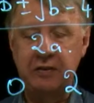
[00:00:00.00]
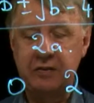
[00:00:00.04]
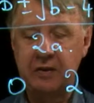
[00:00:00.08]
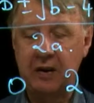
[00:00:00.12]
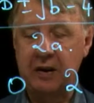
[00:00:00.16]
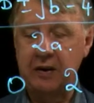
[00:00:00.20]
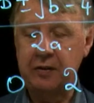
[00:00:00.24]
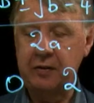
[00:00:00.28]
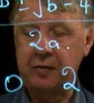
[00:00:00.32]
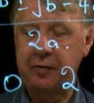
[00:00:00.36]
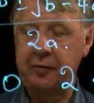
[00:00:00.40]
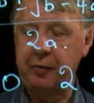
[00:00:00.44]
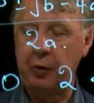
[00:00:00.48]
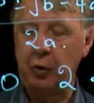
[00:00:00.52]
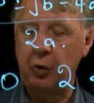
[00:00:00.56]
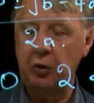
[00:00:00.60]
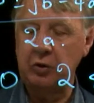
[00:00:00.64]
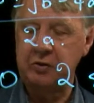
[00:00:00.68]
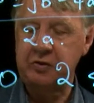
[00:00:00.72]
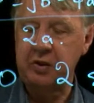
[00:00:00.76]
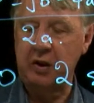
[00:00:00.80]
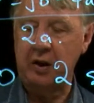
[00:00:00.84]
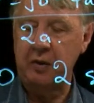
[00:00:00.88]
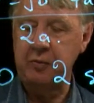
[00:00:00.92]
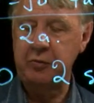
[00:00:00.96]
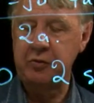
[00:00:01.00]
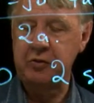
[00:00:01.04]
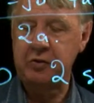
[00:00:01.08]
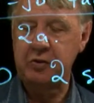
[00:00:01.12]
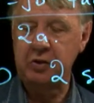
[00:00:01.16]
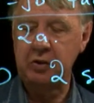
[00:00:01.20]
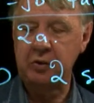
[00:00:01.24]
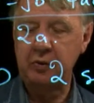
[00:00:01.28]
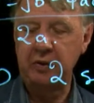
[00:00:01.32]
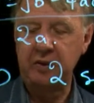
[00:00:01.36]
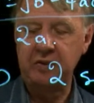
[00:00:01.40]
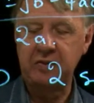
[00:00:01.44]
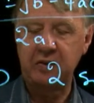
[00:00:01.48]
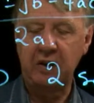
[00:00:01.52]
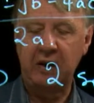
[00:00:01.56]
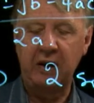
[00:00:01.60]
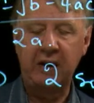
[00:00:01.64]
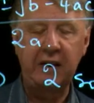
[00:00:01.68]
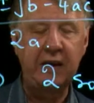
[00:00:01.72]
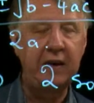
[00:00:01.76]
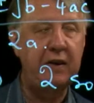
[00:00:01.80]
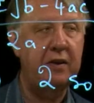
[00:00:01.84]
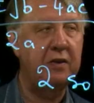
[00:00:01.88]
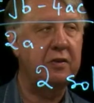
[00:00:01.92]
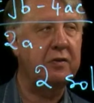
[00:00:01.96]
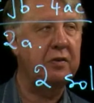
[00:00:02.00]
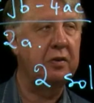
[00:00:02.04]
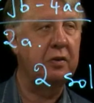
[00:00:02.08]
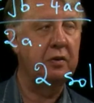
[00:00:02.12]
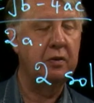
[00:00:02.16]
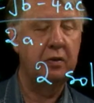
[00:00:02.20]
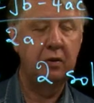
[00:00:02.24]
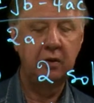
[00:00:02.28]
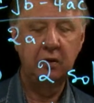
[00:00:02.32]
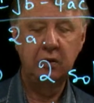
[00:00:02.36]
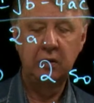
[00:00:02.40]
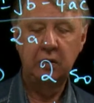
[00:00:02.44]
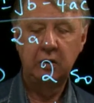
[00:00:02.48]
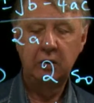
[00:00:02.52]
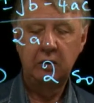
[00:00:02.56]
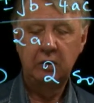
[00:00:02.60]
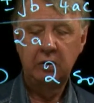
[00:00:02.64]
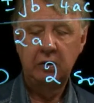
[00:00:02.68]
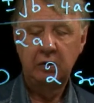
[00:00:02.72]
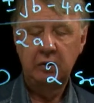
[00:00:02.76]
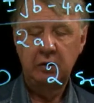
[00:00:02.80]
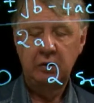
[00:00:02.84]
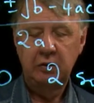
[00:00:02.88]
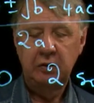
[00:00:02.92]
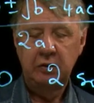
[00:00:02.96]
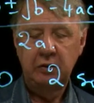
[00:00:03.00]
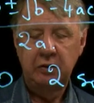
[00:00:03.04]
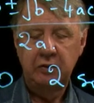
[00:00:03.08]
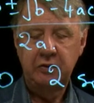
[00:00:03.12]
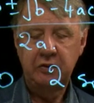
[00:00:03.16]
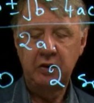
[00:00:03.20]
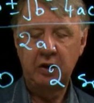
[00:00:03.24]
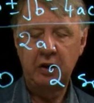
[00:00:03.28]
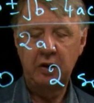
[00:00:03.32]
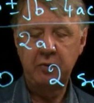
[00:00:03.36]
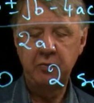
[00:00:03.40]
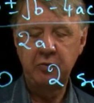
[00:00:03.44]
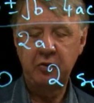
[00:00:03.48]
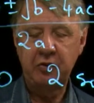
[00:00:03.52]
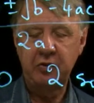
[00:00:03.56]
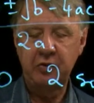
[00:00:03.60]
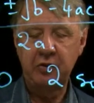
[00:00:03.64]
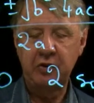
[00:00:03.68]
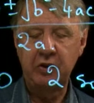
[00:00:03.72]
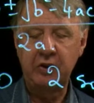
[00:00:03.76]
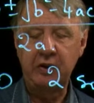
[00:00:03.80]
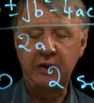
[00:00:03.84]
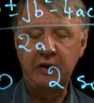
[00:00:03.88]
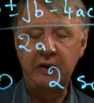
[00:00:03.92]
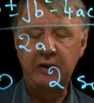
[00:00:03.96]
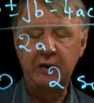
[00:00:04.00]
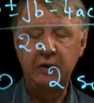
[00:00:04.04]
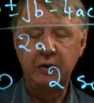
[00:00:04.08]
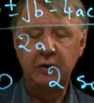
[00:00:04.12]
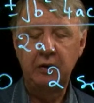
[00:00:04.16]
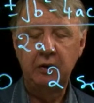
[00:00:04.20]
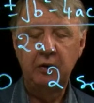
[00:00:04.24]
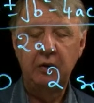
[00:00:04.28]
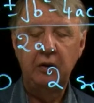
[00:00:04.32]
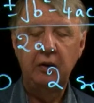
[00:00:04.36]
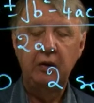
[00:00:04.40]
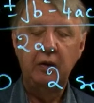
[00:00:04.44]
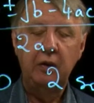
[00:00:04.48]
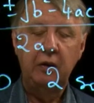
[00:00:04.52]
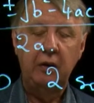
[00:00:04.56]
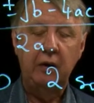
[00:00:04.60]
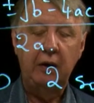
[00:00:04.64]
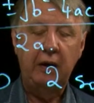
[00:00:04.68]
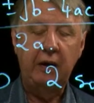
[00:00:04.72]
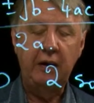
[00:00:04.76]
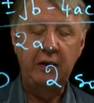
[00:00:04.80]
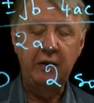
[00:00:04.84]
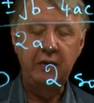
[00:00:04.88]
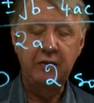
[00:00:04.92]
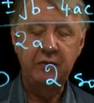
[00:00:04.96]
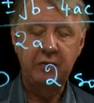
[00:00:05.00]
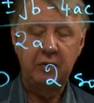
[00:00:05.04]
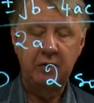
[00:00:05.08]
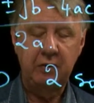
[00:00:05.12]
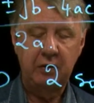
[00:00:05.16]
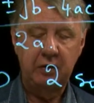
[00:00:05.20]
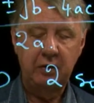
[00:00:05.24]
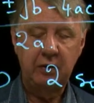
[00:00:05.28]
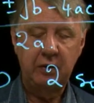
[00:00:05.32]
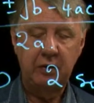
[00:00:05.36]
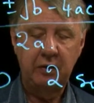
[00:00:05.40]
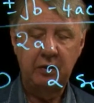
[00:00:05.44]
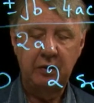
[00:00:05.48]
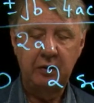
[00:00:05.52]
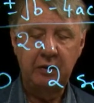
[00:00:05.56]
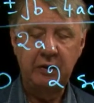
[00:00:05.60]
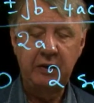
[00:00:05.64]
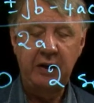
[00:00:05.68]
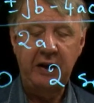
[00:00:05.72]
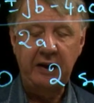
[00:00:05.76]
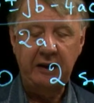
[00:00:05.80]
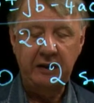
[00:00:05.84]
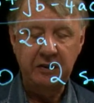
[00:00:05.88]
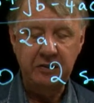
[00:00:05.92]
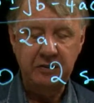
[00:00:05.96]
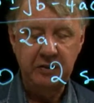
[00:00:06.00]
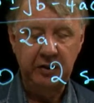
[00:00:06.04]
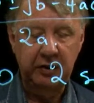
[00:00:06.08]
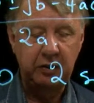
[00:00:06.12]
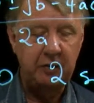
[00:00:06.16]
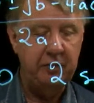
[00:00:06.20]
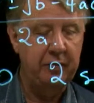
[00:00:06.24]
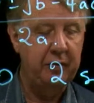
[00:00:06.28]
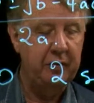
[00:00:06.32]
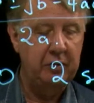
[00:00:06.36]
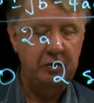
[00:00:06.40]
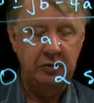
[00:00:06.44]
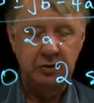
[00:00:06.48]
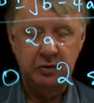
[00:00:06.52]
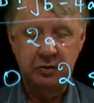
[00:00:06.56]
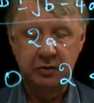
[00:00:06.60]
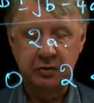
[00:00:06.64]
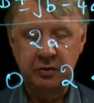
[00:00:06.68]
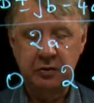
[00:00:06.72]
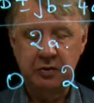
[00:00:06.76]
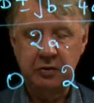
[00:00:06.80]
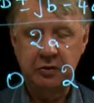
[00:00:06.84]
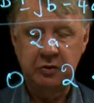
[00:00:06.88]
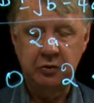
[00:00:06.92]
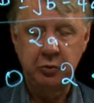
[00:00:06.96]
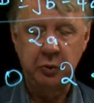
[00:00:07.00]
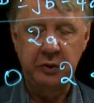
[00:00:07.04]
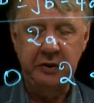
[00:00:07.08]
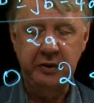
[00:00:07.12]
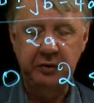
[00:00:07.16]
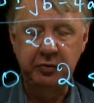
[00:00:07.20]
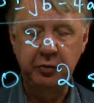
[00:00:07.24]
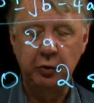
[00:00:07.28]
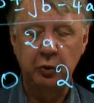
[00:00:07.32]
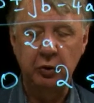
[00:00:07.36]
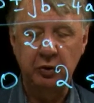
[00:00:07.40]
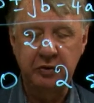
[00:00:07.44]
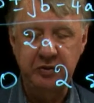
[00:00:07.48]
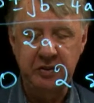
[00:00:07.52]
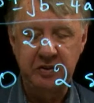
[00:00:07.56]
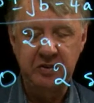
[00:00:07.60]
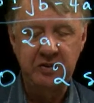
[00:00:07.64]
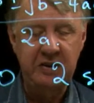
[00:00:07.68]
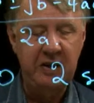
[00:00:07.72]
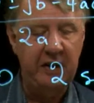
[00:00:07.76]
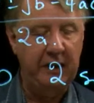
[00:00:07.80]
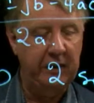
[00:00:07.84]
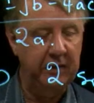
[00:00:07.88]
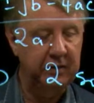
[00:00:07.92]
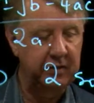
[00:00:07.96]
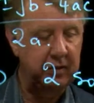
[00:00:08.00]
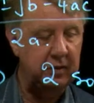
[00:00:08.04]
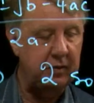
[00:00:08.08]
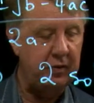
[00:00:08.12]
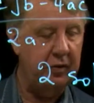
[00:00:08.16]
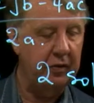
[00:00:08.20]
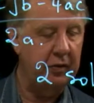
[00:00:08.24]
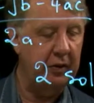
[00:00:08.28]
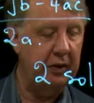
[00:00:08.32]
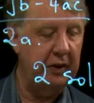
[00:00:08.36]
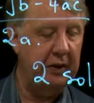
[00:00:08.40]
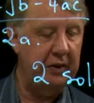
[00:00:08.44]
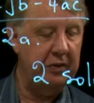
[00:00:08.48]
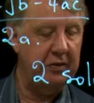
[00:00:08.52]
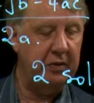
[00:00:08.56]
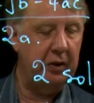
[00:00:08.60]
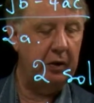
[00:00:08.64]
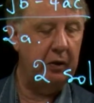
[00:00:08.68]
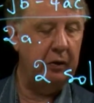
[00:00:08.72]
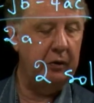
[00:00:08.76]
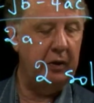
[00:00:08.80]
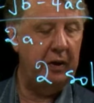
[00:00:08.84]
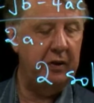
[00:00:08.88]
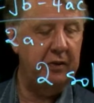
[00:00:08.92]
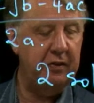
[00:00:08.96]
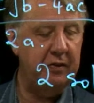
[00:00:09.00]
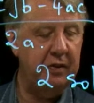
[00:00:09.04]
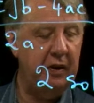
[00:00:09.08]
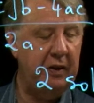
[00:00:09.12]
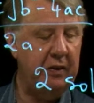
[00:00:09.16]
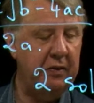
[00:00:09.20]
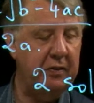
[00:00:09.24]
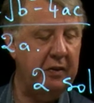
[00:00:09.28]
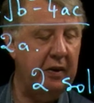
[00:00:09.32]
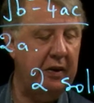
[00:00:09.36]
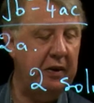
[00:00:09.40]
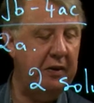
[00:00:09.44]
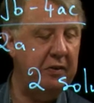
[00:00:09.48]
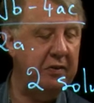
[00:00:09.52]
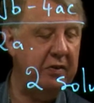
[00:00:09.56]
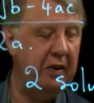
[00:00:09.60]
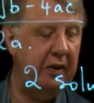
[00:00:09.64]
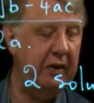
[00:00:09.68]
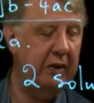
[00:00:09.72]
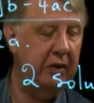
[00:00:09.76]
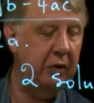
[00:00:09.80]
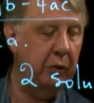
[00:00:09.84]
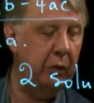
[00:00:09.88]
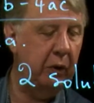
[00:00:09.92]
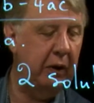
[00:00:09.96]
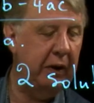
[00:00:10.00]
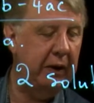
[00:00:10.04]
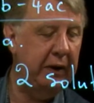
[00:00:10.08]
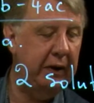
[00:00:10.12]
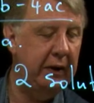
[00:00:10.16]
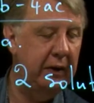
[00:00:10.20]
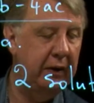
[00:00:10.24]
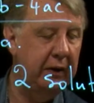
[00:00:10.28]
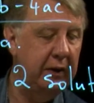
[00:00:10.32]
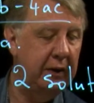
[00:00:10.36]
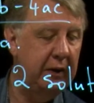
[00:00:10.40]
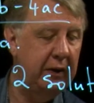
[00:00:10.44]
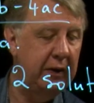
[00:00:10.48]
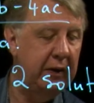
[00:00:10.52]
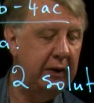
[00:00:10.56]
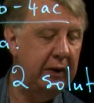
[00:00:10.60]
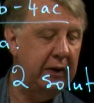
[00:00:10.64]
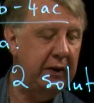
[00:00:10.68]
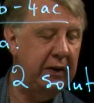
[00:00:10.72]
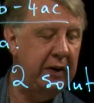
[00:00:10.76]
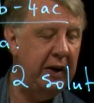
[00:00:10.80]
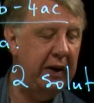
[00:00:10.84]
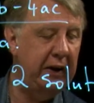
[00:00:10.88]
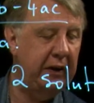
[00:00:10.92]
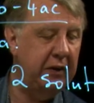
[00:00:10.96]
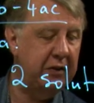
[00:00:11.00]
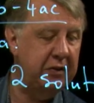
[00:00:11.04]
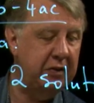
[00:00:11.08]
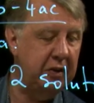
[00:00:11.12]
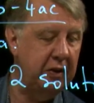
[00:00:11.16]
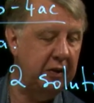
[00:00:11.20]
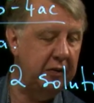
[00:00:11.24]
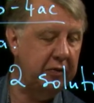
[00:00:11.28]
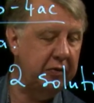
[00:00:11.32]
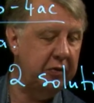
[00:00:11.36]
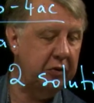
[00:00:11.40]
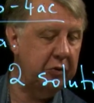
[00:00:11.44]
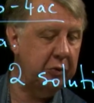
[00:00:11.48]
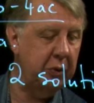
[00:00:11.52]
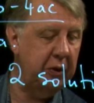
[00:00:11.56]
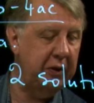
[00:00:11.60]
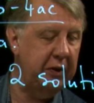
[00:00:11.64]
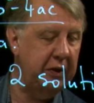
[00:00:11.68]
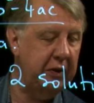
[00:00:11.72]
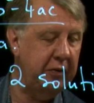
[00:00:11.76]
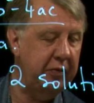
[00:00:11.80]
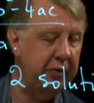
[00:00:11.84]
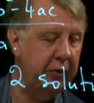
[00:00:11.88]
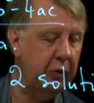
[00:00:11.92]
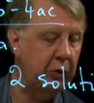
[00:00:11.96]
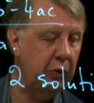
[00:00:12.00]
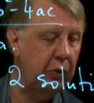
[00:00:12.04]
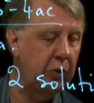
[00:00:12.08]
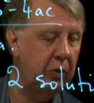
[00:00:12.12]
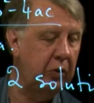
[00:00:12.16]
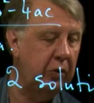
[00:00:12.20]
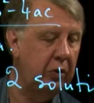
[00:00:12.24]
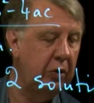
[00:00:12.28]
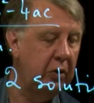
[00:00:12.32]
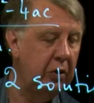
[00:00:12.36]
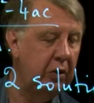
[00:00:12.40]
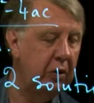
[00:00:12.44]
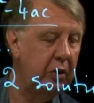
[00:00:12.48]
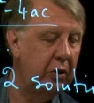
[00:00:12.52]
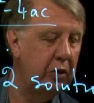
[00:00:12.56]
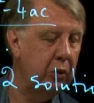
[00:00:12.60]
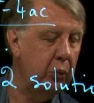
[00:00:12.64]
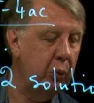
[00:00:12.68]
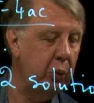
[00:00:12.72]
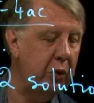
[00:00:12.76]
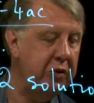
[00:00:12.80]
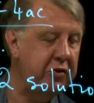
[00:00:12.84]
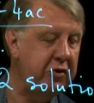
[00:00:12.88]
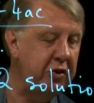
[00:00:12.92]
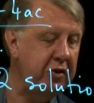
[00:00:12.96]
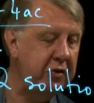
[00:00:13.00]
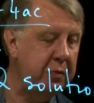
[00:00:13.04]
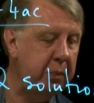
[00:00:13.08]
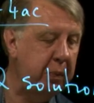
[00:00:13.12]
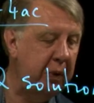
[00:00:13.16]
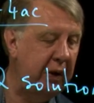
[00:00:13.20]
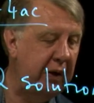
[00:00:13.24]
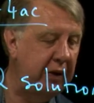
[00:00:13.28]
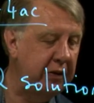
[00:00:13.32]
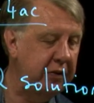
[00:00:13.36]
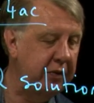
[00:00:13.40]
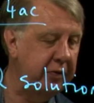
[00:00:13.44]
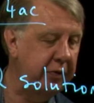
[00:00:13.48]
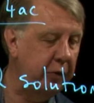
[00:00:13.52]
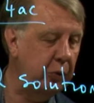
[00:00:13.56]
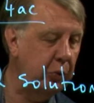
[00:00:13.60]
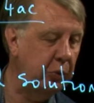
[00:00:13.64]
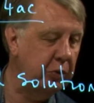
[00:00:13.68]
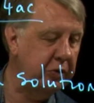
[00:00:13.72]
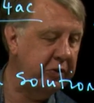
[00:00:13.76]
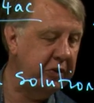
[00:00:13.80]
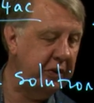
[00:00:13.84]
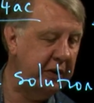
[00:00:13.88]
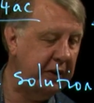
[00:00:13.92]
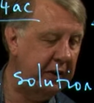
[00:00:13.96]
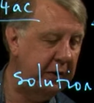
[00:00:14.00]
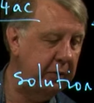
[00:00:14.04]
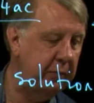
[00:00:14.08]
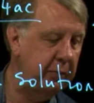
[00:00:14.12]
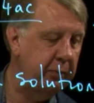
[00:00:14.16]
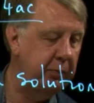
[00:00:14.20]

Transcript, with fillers: so that's 4 times 2 is 8, times 3 is negative 24 because it's negative 3. So it's 16 take away negative 24, which is plus 40,